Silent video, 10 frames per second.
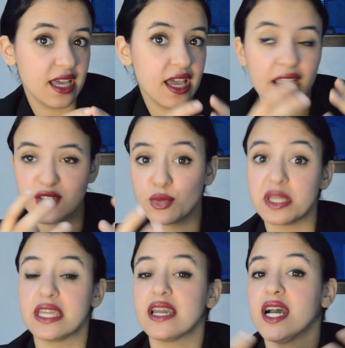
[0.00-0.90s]

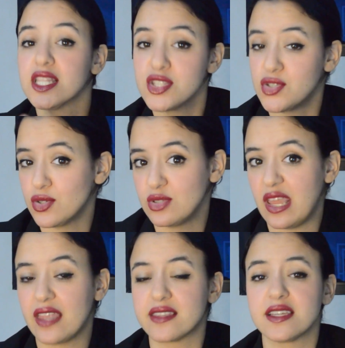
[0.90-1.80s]
actually answer
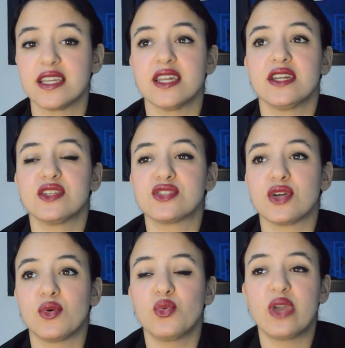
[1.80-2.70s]
yet.
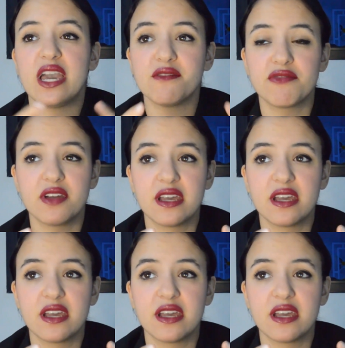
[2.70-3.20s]
So we have